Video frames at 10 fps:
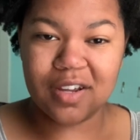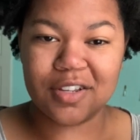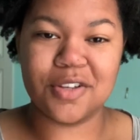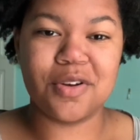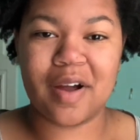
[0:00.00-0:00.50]

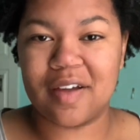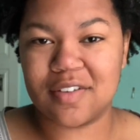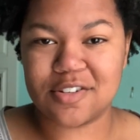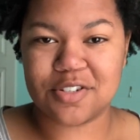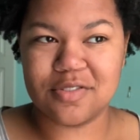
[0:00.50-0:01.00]
you don't have
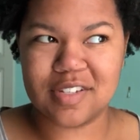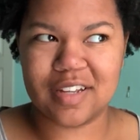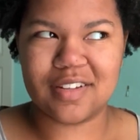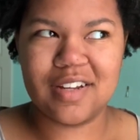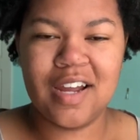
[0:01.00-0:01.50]
issues.
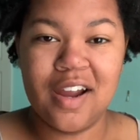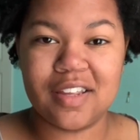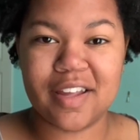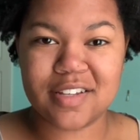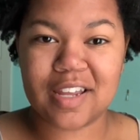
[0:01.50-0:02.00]
Like,
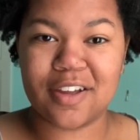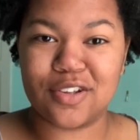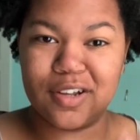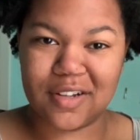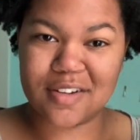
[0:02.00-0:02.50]
yes, I
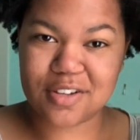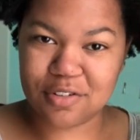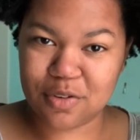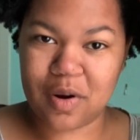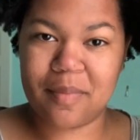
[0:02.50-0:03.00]
could continue
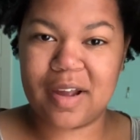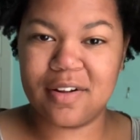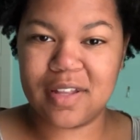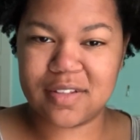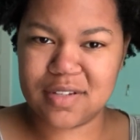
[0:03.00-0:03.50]
to wear my hair
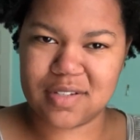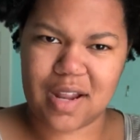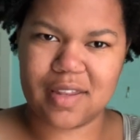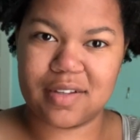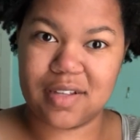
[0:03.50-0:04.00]
like this,
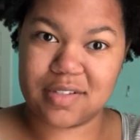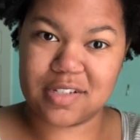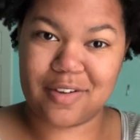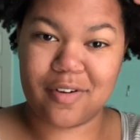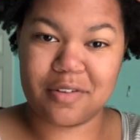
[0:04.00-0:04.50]
not like this because
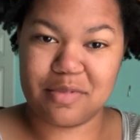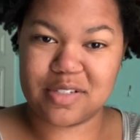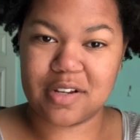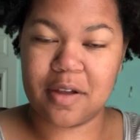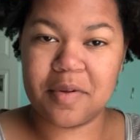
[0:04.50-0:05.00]
I've already messed
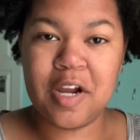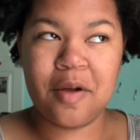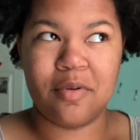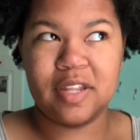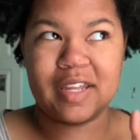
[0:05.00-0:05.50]
it up,
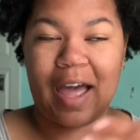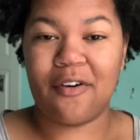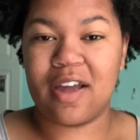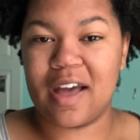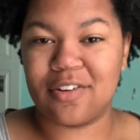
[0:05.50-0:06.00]
but like how
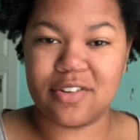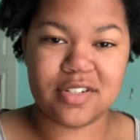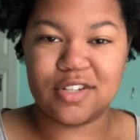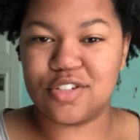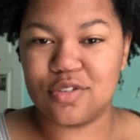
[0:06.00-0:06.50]
I had it on
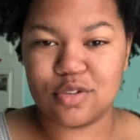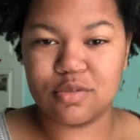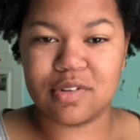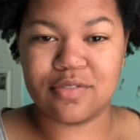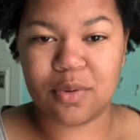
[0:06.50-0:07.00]
day 2,
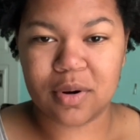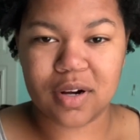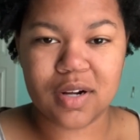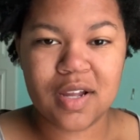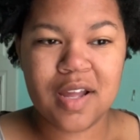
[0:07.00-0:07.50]
3,
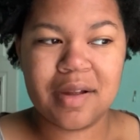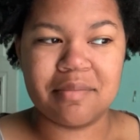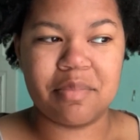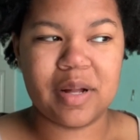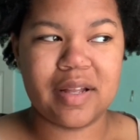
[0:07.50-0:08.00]
4.
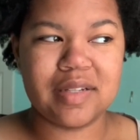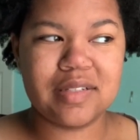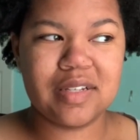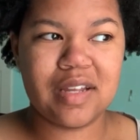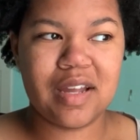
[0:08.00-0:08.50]
But